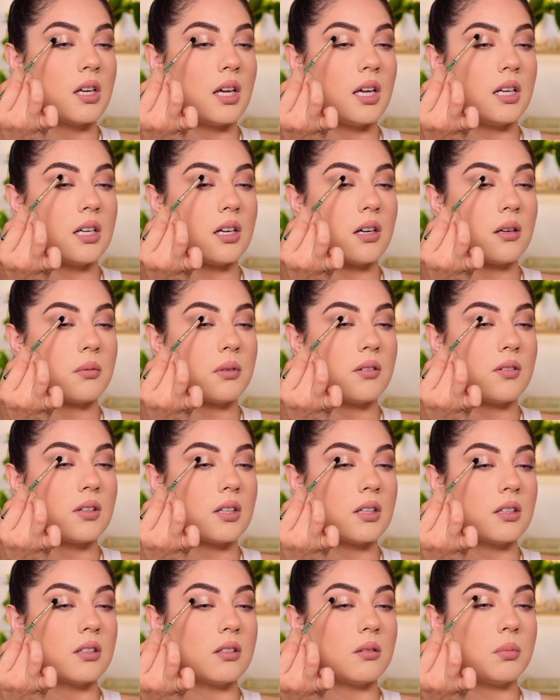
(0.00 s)
And now I'm giving
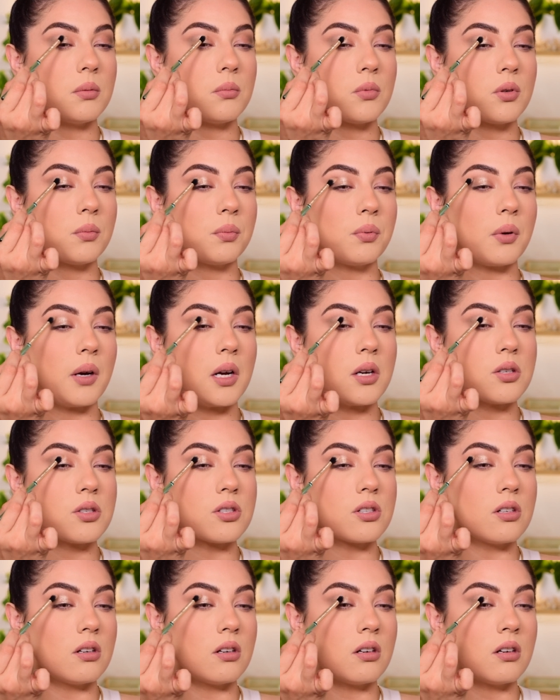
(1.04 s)
a little bit more
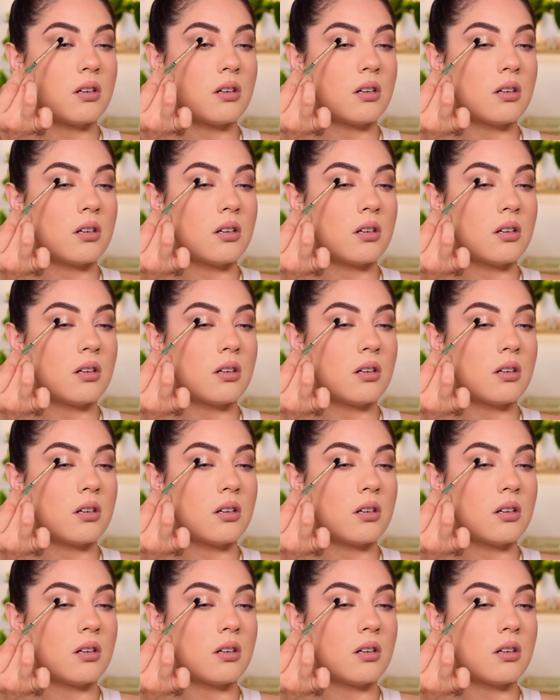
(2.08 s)
pressure